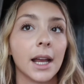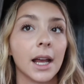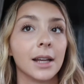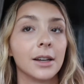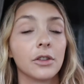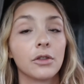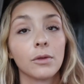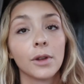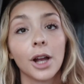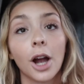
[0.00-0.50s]

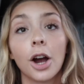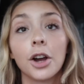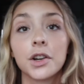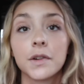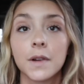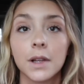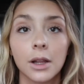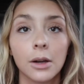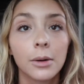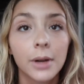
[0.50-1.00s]
and it's really hard
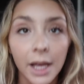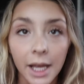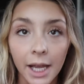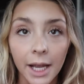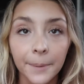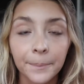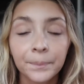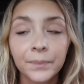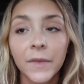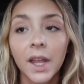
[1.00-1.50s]
to
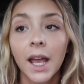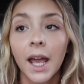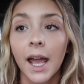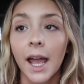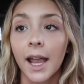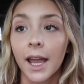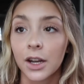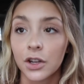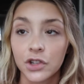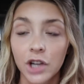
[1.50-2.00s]
relocate
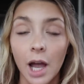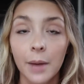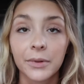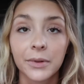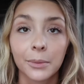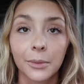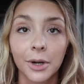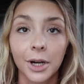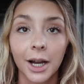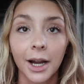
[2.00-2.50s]
and get a job
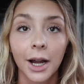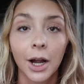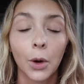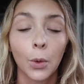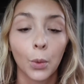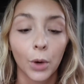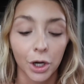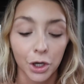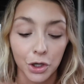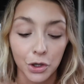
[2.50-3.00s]
somewhere
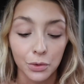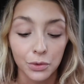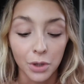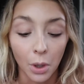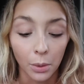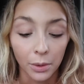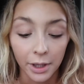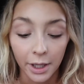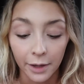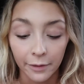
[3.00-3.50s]
where you
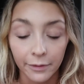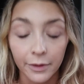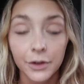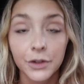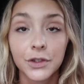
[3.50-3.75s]
don't live.